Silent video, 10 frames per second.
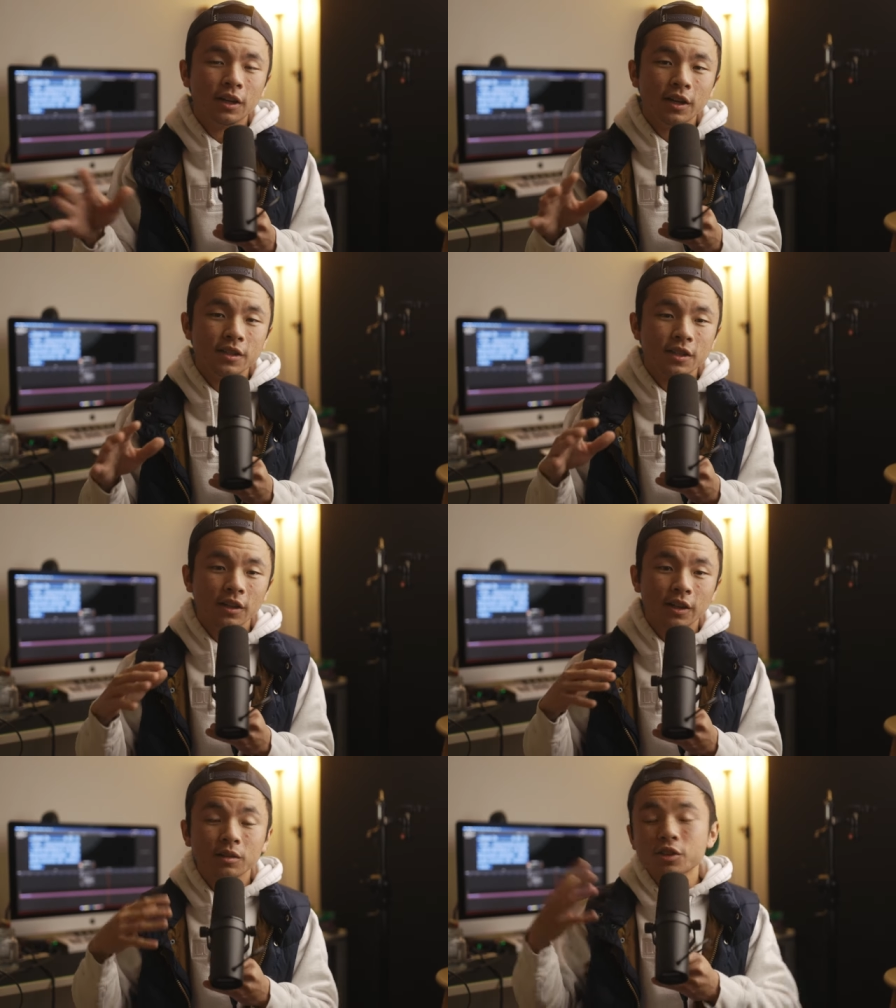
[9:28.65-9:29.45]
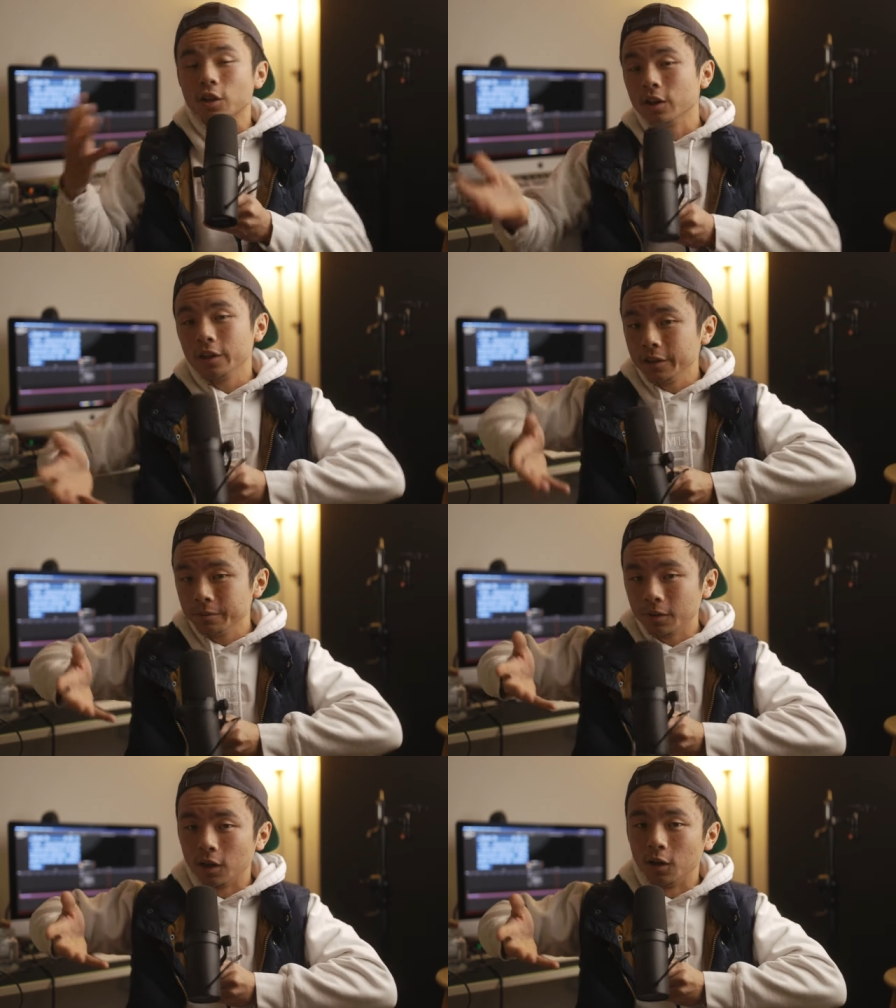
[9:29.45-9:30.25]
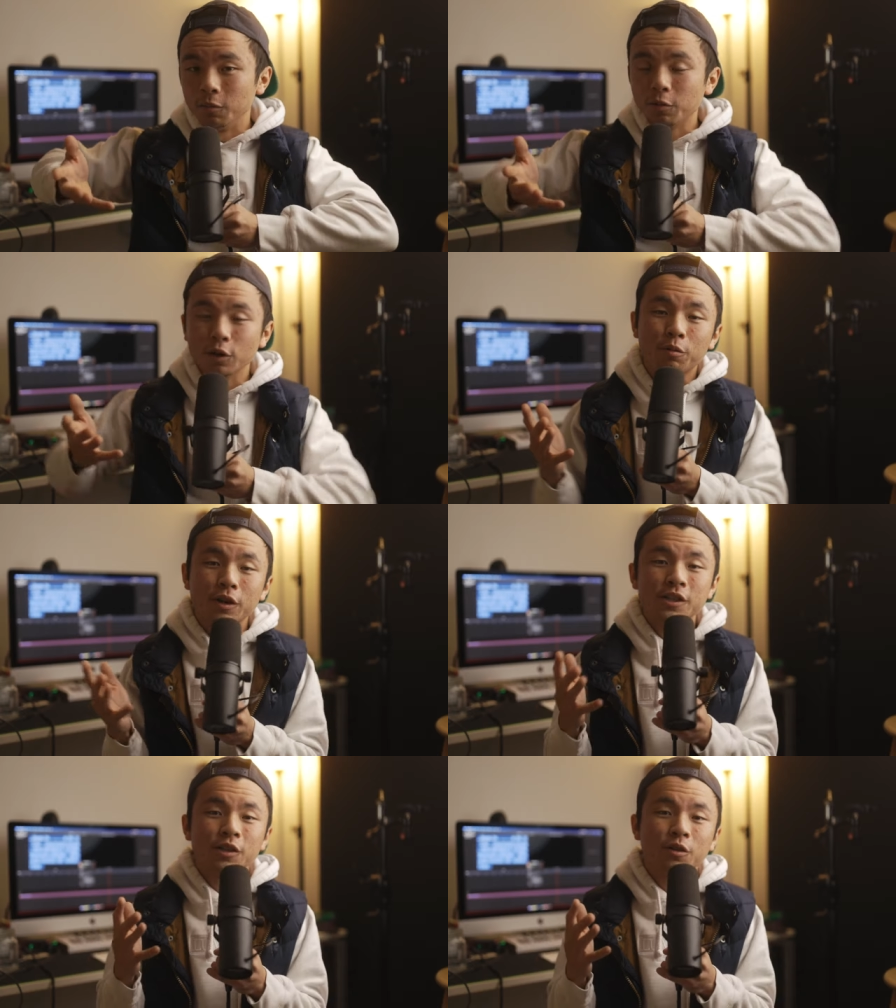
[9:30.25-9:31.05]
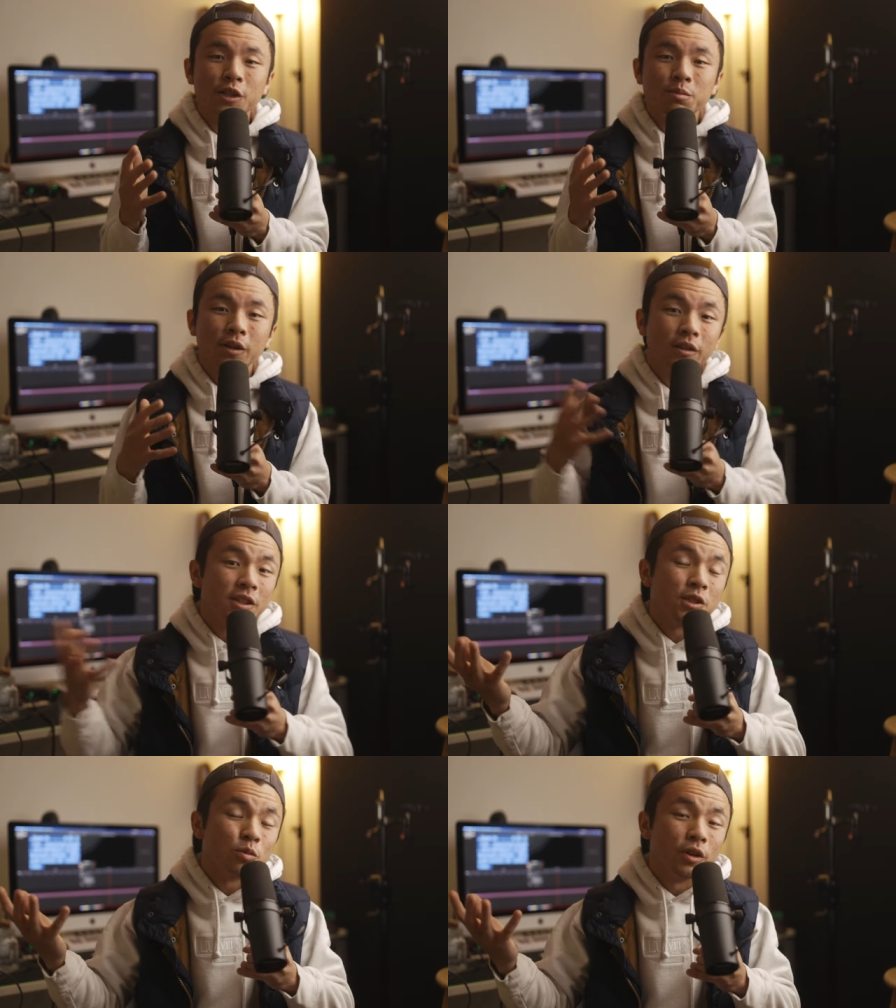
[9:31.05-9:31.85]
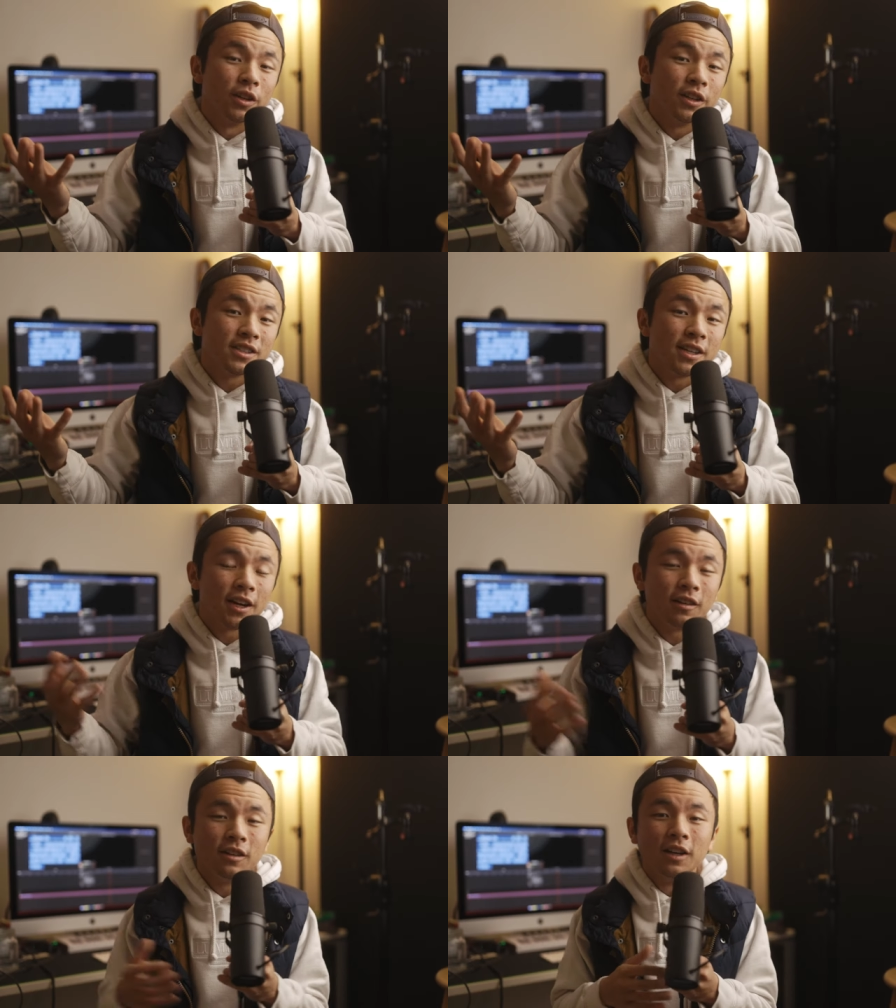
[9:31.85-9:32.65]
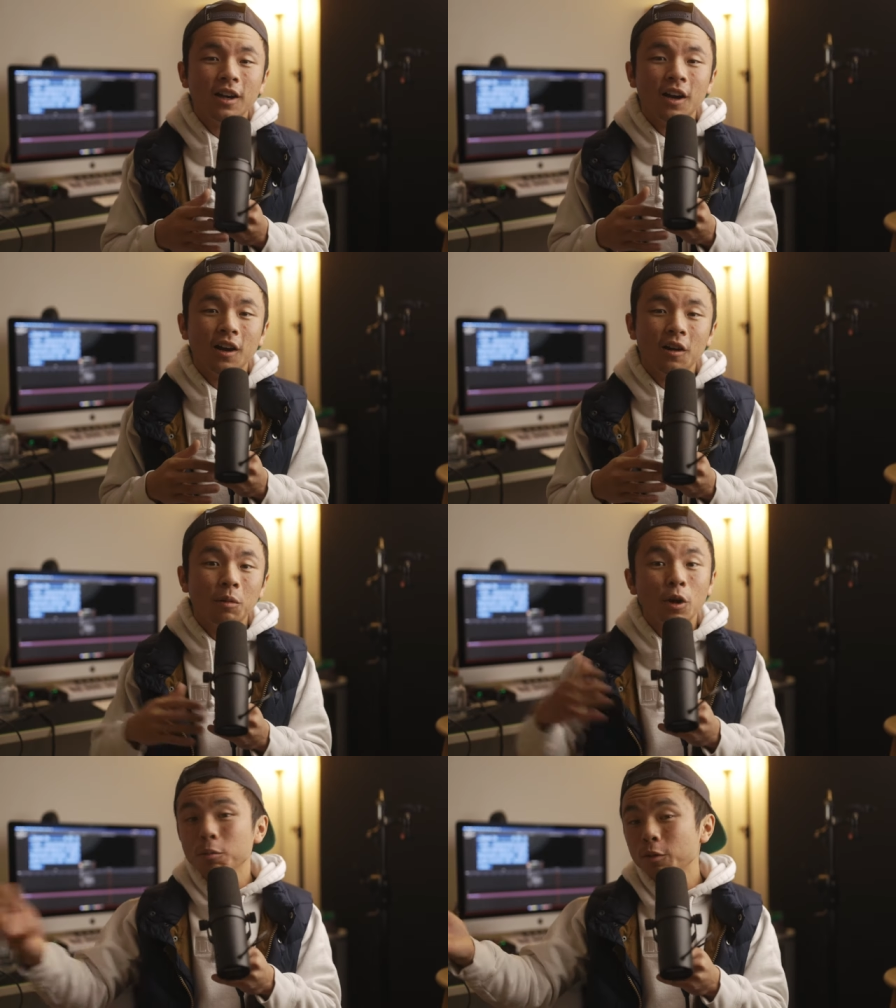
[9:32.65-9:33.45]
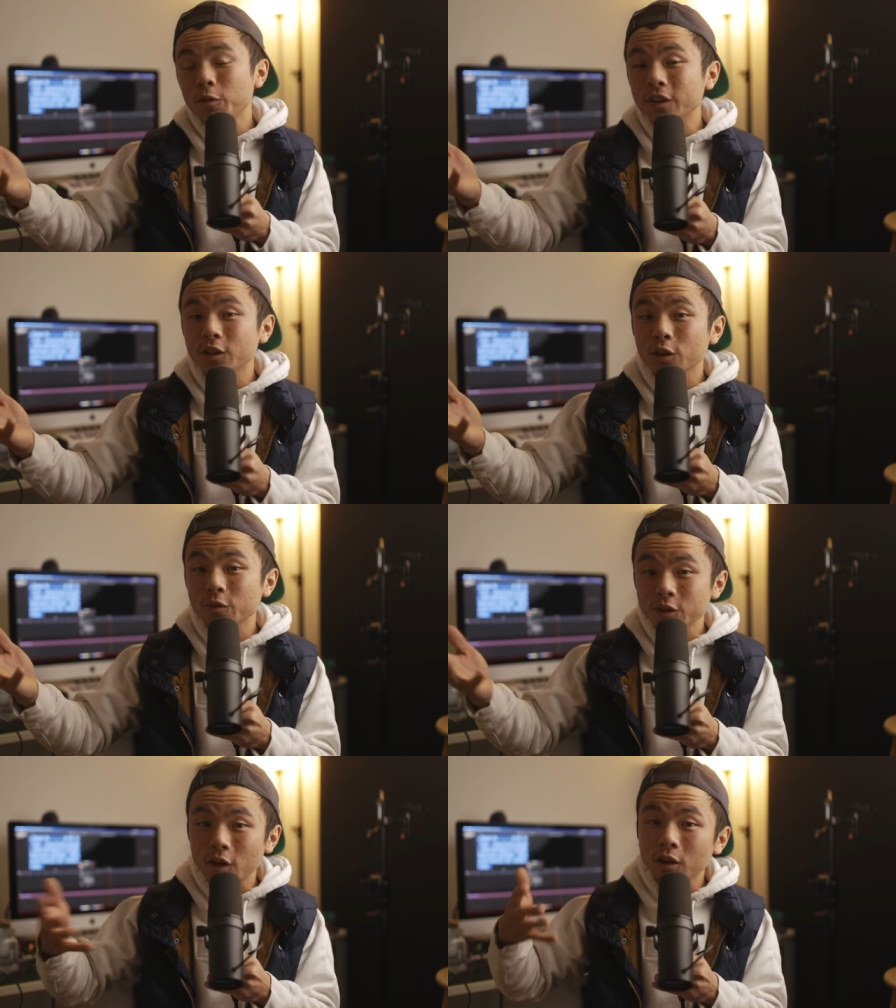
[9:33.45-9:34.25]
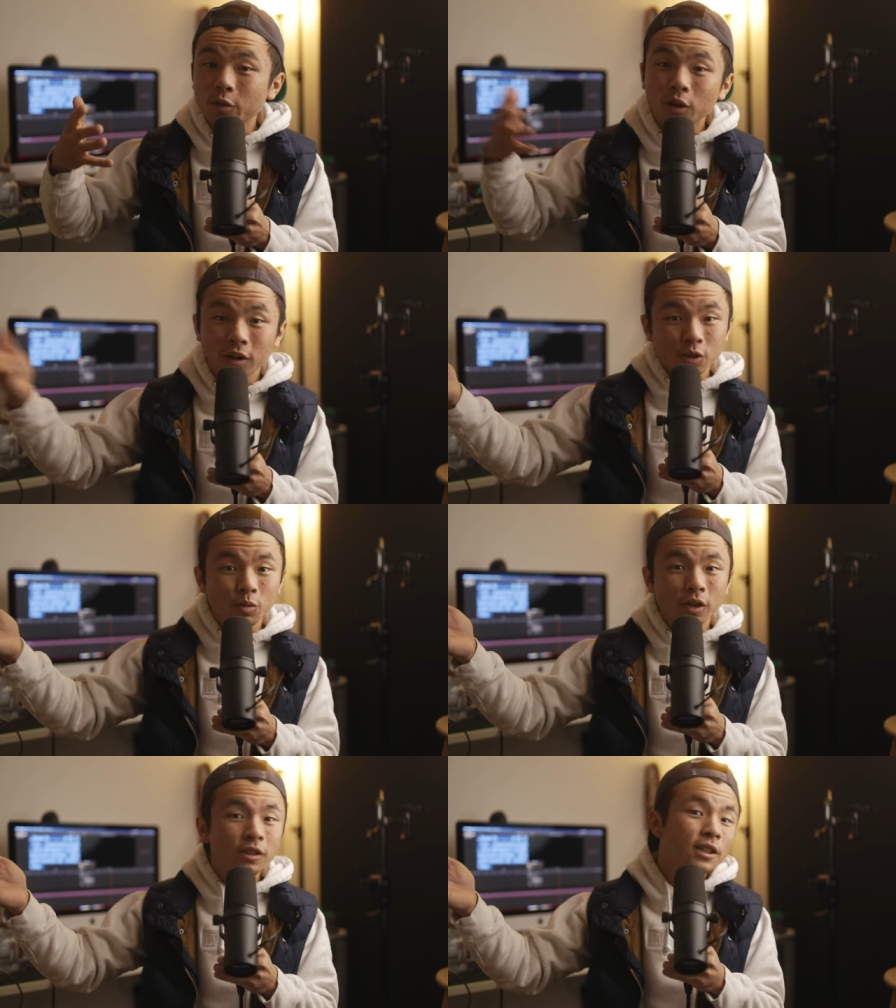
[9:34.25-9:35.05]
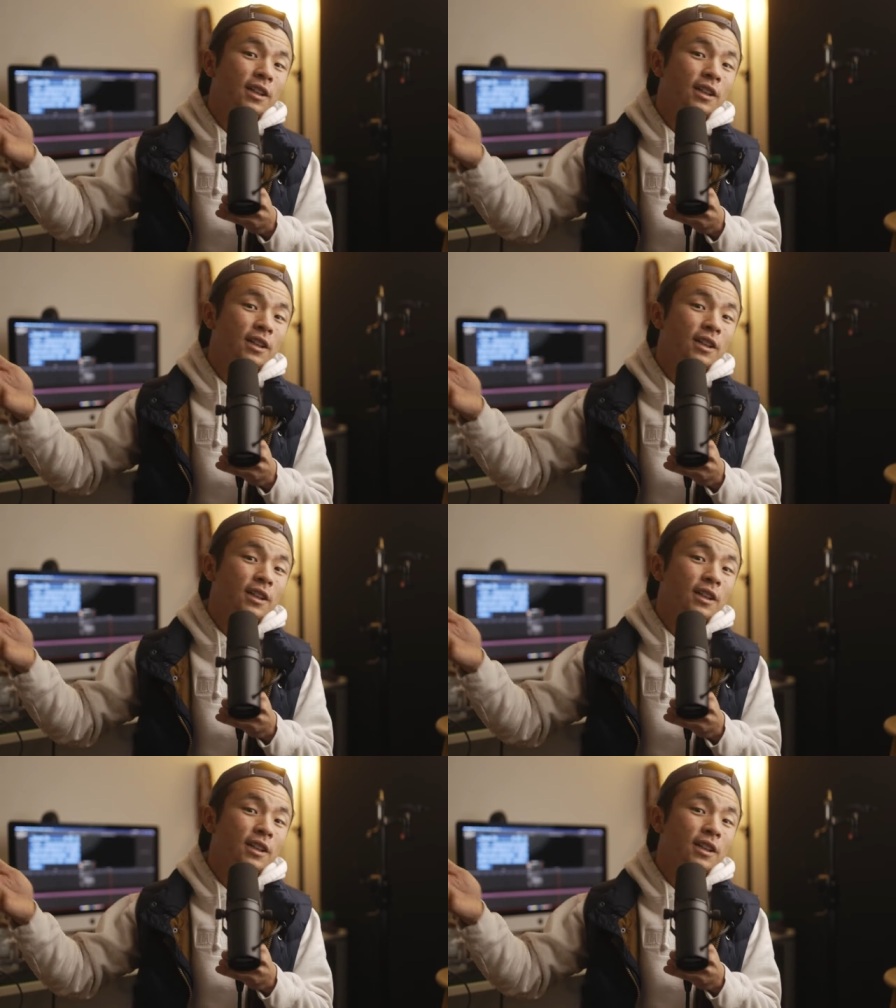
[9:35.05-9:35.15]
and say like, sorry um, for the price increase, but this is what it is now. Um, I hope you find another photographer elsewhere.